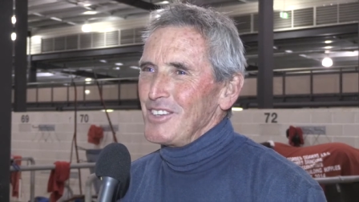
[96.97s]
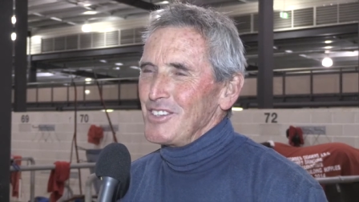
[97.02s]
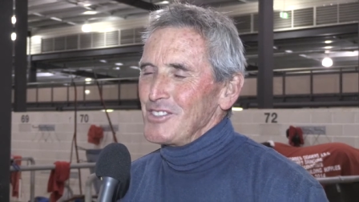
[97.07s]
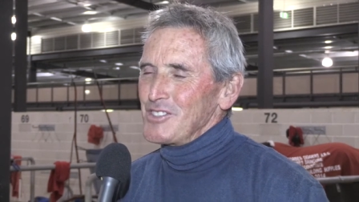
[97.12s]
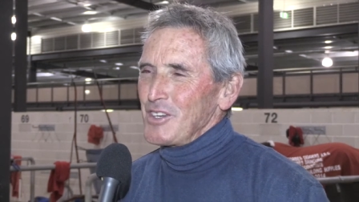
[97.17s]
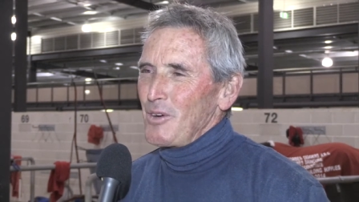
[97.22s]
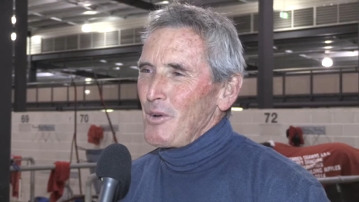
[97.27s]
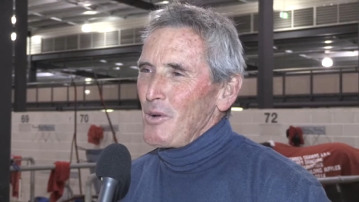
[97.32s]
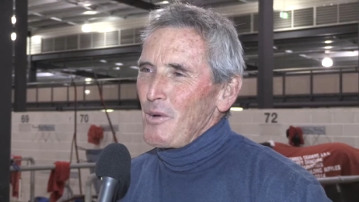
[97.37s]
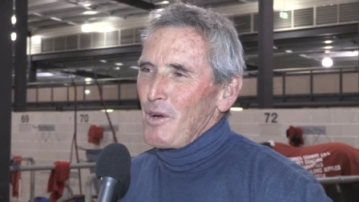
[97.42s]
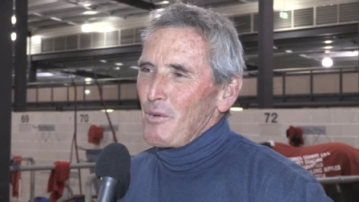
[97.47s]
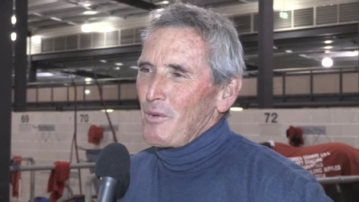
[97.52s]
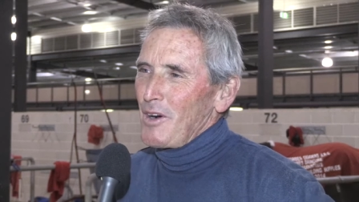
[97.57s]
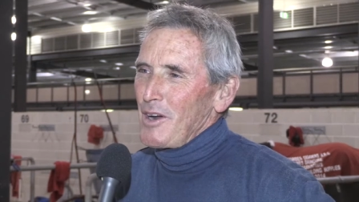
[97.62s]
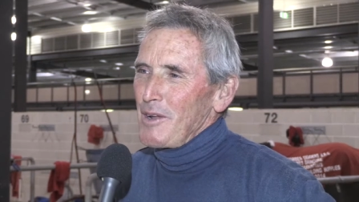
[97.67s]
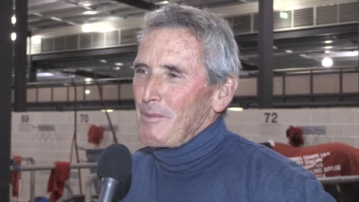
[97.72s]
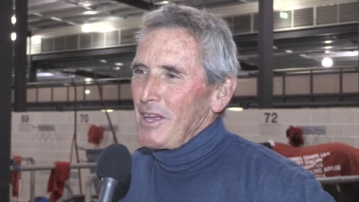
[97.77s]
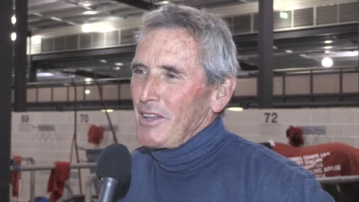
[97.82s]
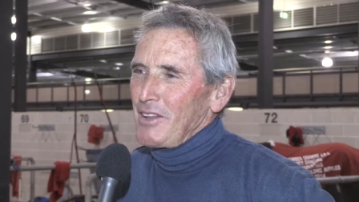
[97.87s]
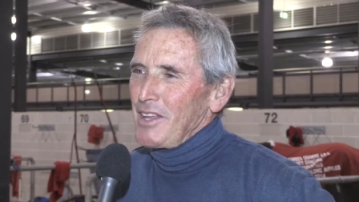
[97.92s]
So we won't
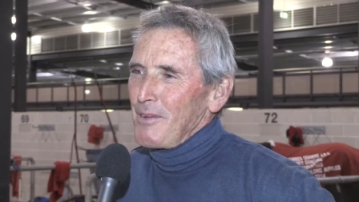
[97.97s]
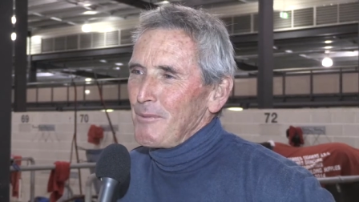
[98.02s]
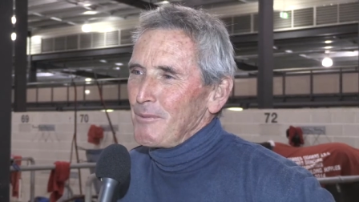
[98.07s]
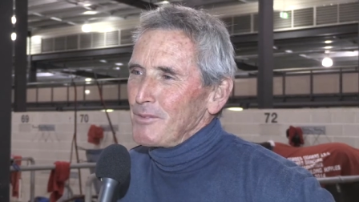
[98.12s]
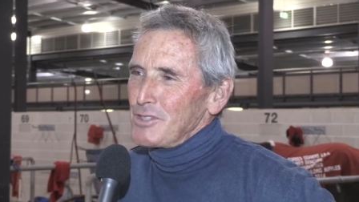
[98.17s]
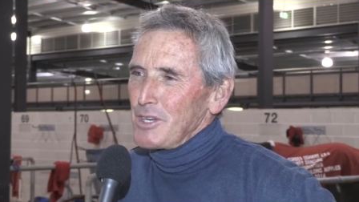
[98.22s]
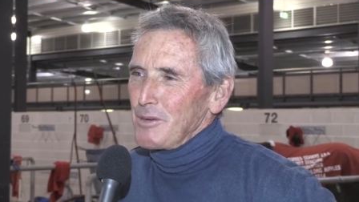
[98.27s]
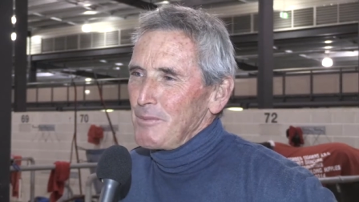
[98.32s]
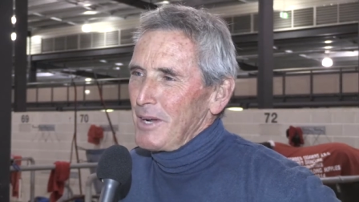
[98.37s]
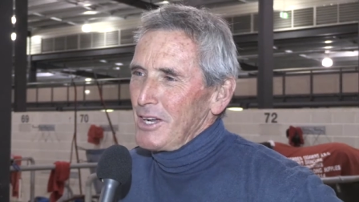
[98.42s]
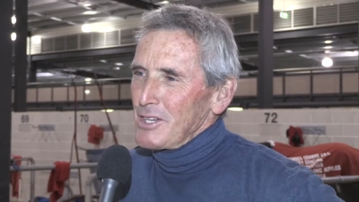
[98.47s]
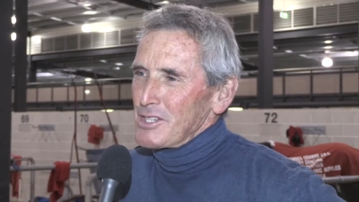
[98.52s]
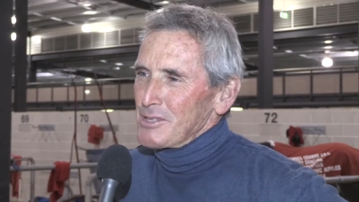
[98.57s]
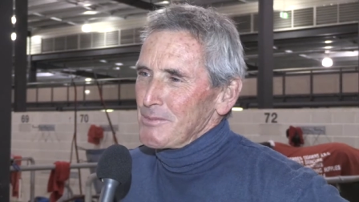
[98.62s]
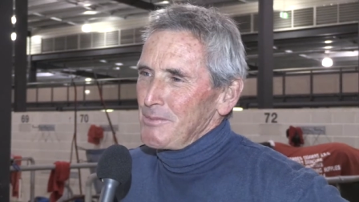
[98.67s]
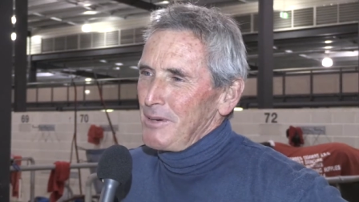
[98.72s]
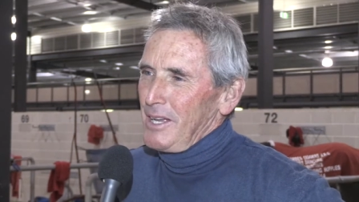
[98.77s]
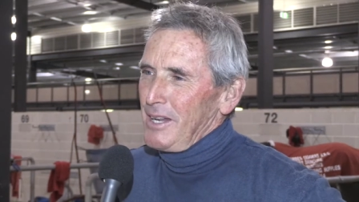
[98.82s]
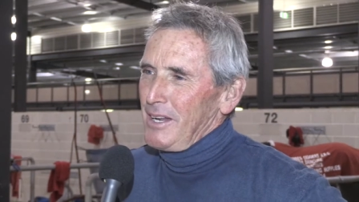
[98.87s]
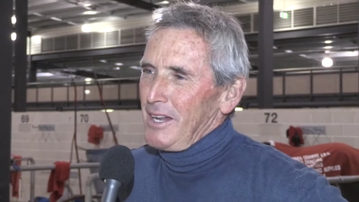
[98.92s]
worry about that too
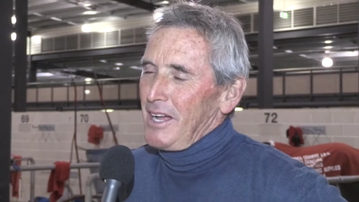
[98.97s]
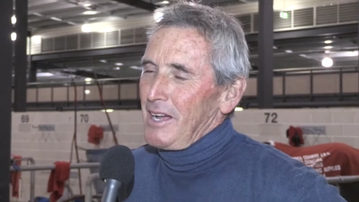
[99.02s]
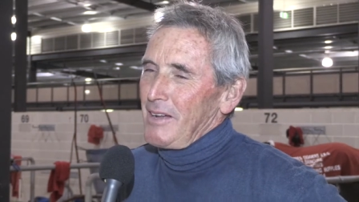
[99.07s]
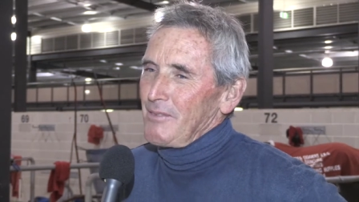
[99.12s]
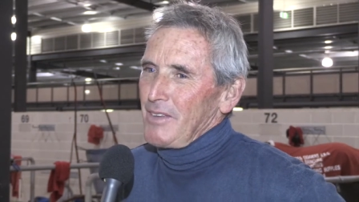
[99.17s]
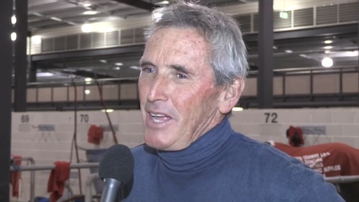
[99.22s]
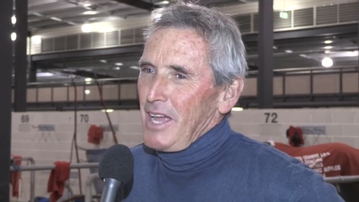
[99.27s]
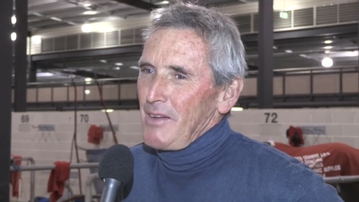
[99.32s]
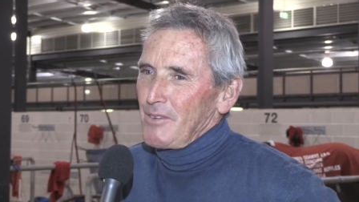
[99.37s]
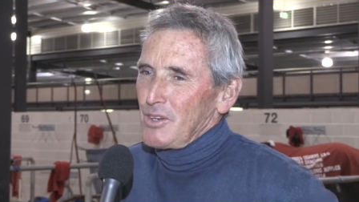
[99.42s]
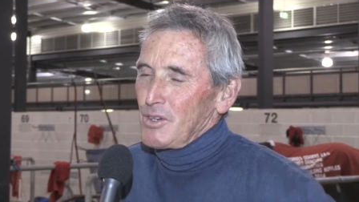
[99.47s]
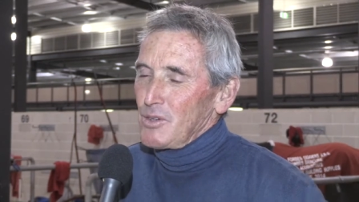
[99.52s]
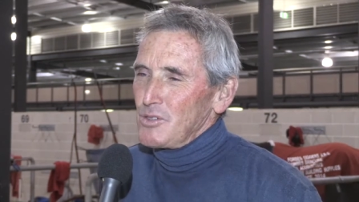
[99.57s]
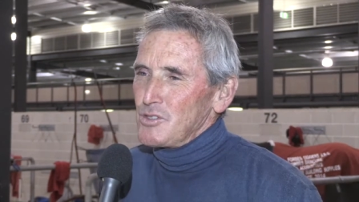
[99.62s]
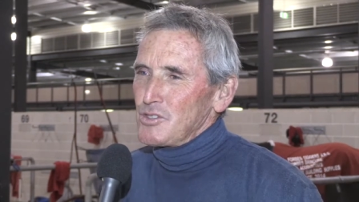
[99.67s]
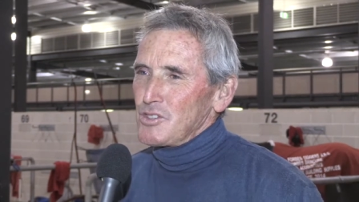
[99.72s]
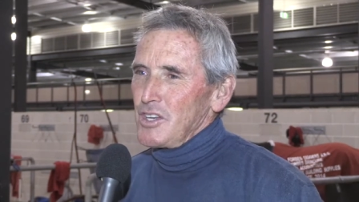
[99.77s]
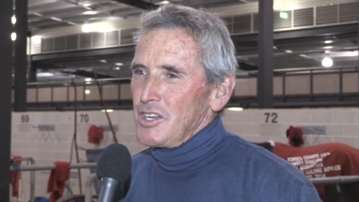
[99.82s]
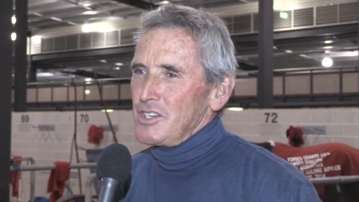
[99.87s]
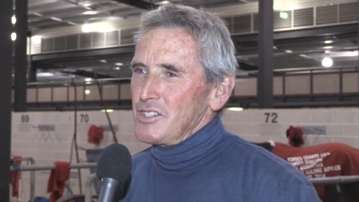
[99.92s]
much, but having a
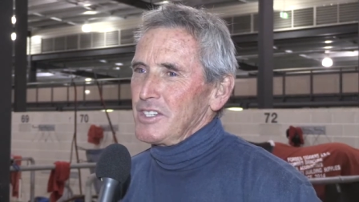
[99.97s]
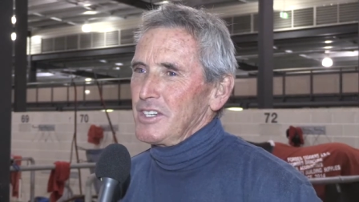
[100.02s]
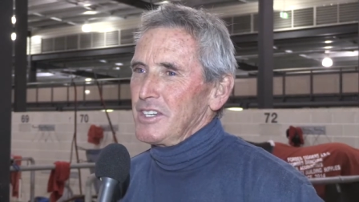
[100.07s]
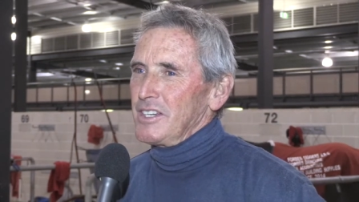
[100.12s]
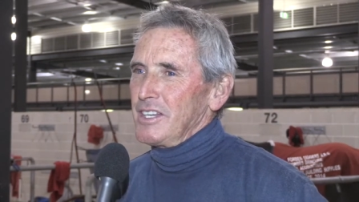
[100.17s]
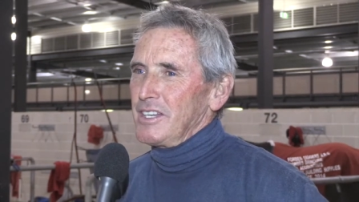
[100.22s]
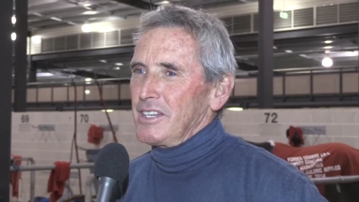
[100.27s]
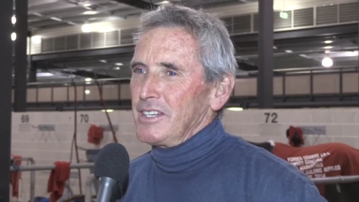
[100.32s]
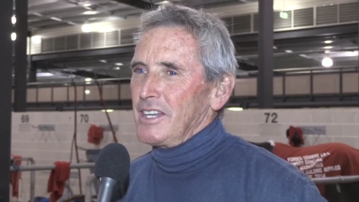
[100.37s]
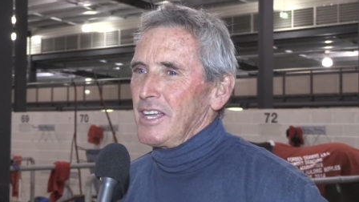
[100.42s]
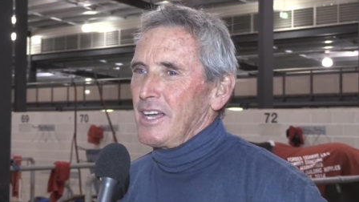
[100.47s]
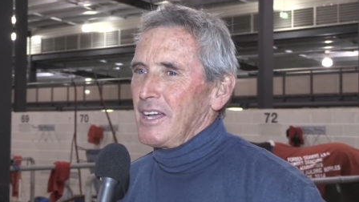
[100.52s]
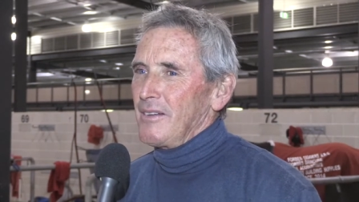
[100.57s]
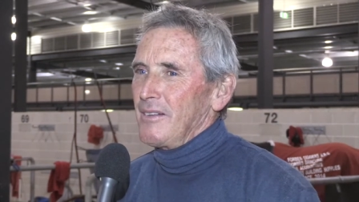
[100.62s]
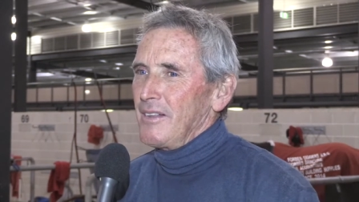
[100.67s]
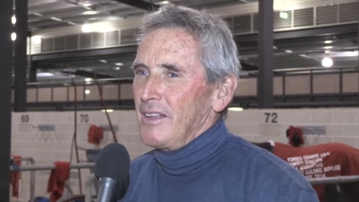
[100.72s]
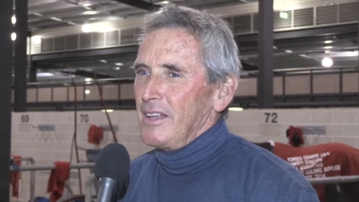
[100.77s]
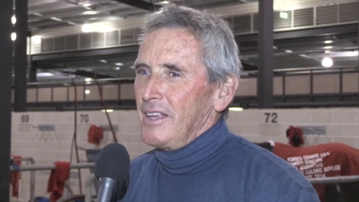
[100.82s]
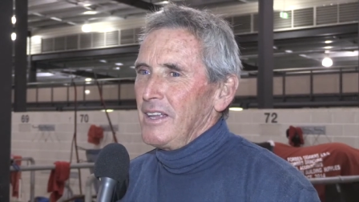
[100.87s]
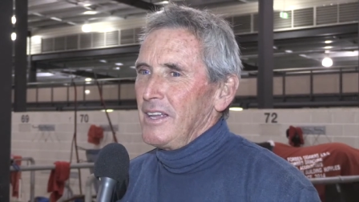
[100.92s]
good season, and
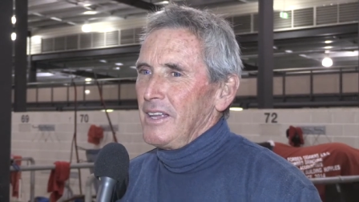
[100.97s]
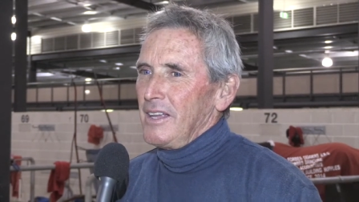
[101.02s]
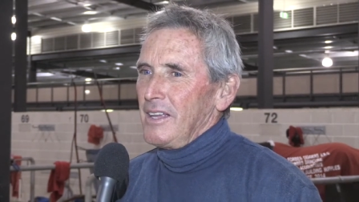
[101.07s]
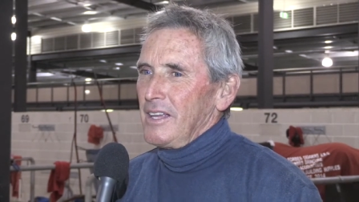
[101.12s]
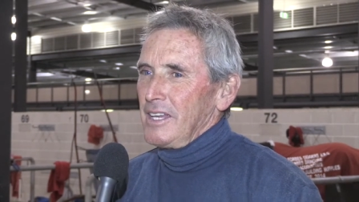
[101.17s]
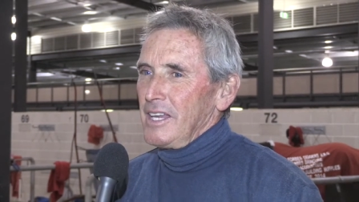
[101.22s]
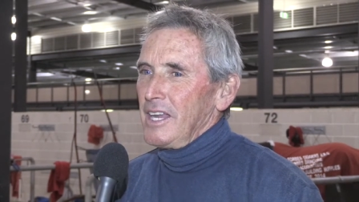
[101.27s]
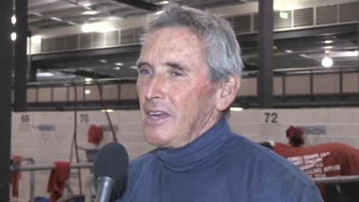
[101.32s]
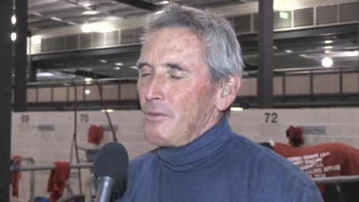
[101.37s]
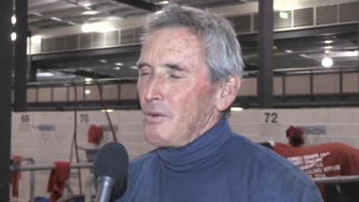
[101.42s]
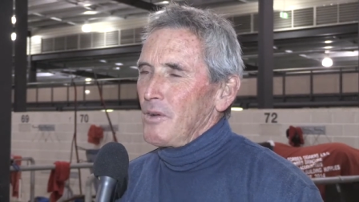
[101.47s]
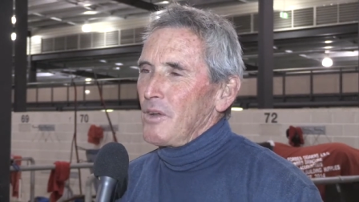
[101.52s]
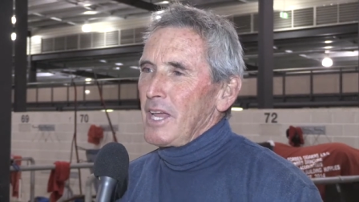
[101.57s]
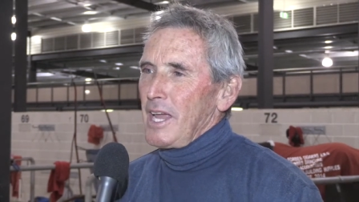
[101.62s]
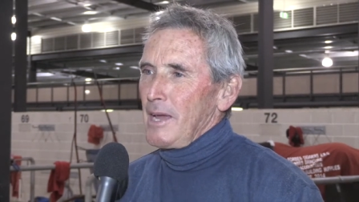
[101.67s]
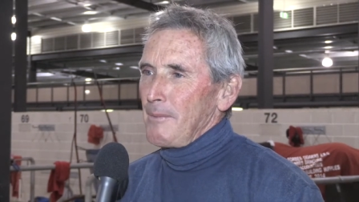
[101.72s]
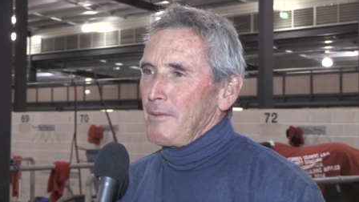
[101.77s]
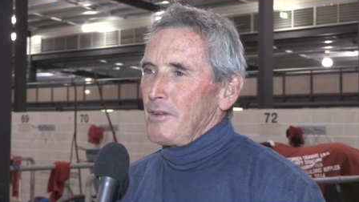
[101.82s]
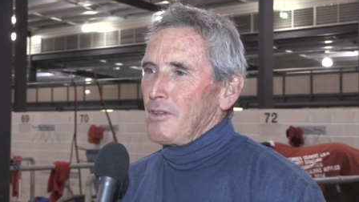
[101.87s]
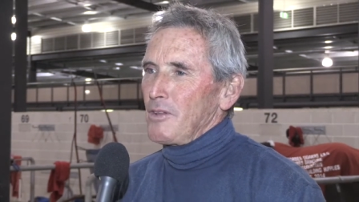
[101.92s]
really
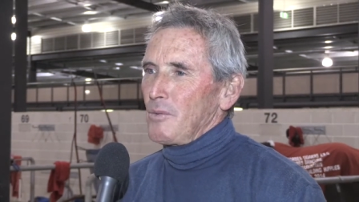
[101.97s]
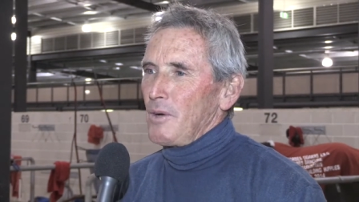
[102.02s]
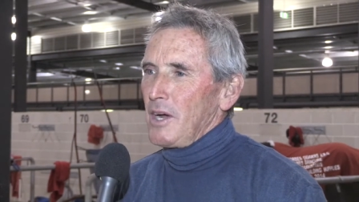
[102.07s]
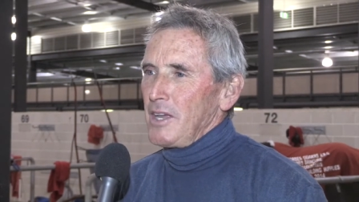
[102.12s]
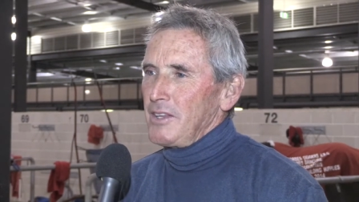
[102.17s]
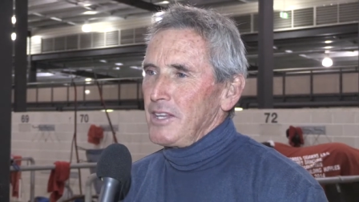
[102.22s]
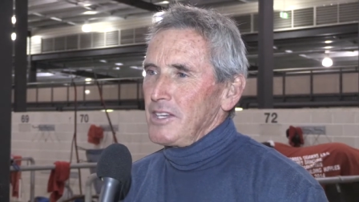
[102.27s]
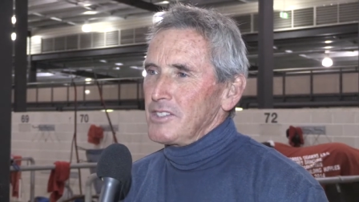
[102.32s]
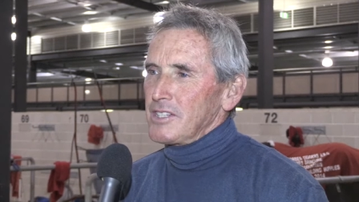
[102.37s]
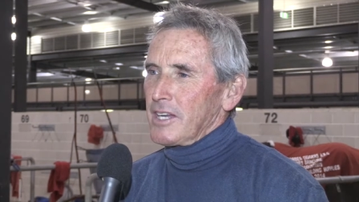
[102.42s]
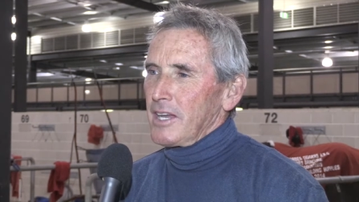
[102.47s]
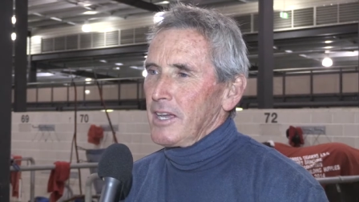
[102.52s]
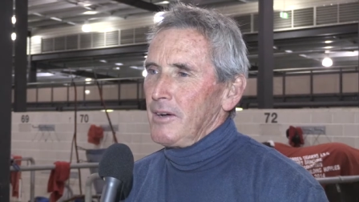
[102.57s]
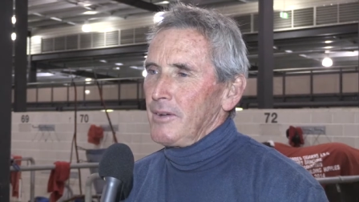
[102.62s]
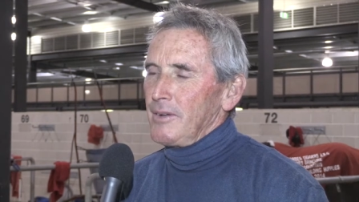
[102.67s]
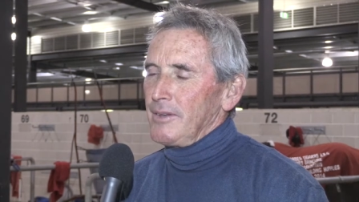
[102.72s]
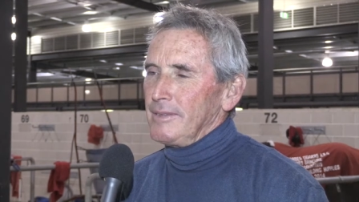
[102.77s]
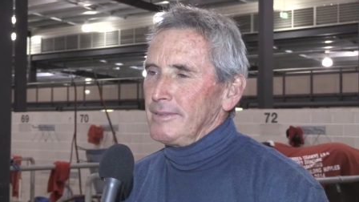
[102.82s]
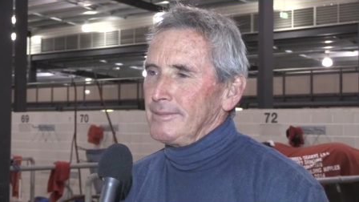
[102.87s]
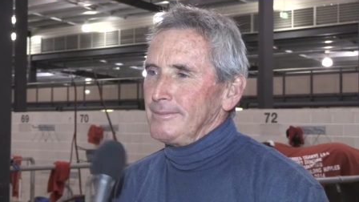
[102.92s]
happy with the way things are going.